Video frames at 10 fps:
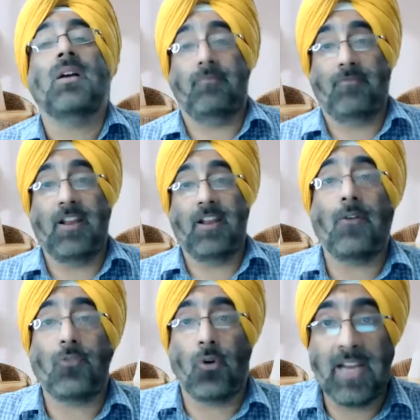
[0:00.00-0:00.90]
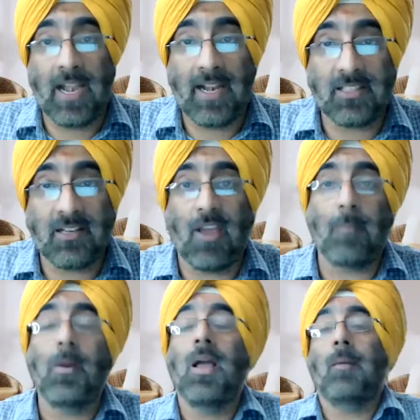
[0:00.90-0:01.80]
when you have 29 days in
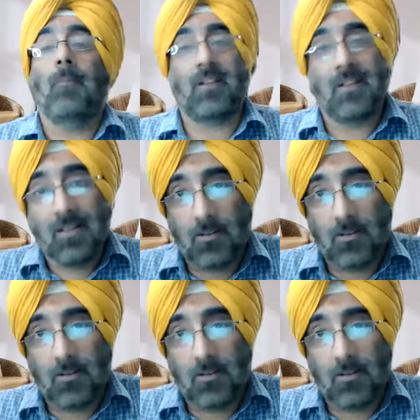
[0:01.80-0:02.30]
Feb, but